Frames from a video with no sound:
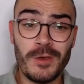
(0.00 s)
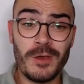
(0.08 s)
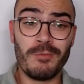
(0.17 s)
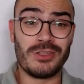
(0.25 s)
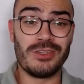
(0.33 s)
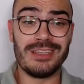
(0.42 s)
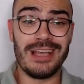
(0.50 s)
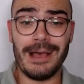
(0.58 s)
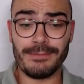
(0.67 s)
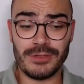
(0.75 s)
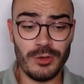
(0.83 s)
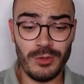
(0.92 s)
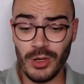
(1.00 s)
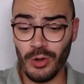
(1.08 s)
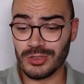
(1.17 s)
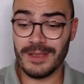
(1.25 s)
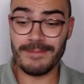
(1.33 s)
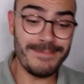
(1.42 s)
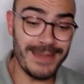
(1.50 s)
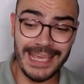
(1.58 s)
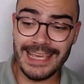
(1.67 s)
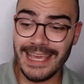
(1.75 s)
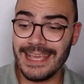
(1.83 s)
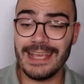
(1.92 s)
which is absolutely awesome.
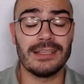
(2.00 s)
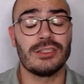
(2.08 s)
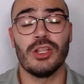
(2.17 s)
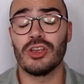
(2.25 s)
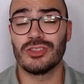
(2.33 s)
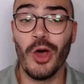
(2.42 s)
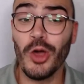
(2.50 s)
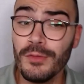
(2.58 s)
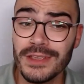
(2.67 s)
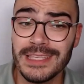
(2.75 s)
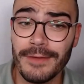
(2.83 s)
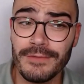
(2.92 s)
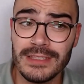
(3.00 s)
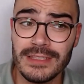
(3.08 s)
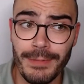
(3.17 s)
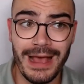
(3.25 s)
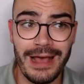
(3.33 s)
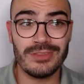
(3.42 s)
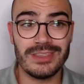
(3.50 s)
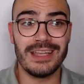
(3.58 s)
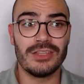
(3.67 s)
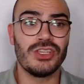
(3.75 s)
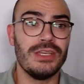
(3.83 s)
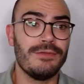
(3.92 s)
Nikki has lost over 70 pounds and
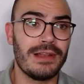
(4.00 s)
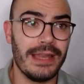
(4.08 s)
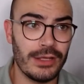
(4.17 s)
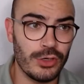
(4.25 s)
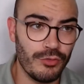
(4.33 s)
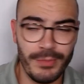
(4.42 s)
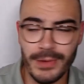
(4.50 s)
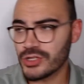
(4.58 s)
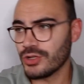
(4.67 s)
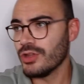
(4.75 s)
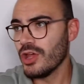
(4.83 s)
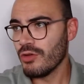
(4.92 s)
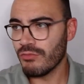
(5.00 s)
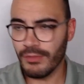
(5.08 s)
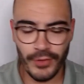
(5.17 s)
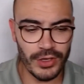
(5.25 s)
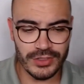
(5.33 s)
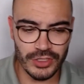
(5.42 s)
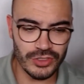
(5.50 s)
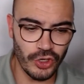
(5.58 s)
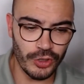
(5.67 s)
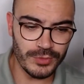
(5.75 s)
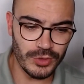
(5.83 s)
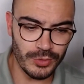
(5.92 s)
achieved clinical remission, reversed her
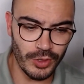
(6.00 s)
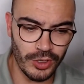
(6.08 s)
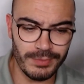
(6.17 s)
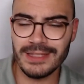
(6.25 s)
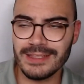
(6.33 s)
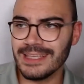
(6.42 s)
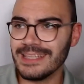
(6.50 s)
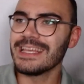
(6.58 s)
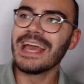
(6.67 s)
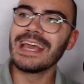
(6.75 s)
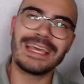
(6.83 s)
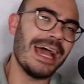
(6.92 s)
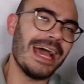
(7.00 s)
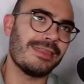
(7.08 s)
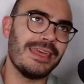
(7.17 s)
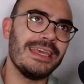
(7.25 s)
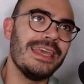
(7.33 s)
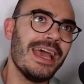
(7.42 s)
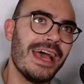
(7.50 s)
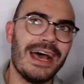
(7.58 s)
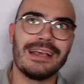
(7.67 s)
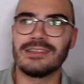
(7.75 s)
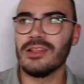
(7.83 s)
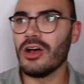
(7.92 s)
type 2 diabetes. Kathy
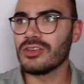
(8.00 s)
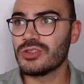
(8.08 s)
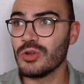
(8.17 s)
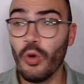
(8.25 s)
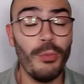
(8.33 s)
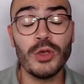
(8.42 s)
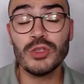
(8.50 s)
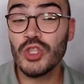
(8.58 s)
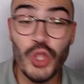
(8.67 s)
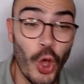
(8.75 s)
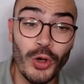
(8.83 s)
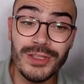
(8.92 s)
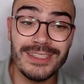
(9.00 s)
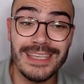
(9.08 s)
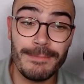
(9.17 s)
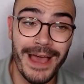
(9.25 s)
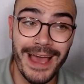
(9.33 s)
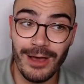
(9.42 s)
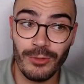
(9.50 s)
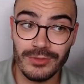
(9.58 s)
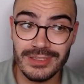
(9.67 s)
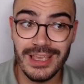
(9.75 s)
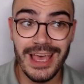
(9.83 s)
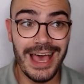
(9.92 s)
has lost almost 90
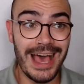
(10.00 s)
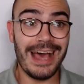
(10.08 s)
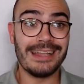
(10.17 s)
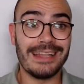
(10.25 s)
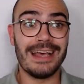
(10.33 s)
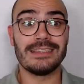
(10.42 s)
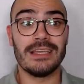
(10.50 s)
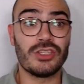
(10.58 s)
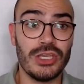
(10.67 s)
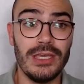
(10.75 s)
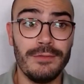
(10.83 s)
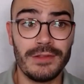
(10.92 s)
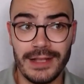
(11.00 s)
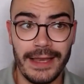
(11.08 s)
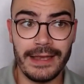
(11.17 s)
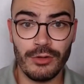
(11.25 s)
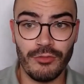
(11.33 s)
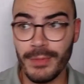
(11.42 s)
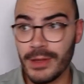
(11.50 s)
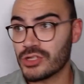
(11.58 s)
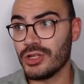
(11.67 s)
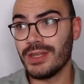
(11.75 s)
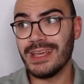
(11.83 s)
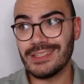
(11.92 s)
pounds and has achieved clinical
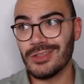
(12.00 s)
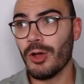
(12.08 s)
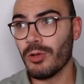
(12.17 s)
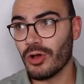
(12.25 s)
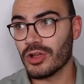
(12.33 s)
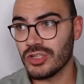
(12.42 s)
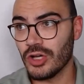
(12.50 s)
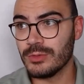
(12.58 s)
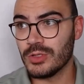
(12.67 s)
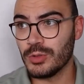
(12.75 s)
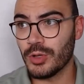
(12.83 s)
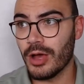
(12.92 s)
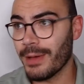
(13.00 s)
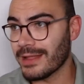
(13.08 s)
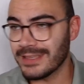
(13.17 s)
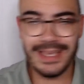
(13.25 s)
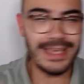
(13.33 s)
remission, is no longer type 2 diabetic,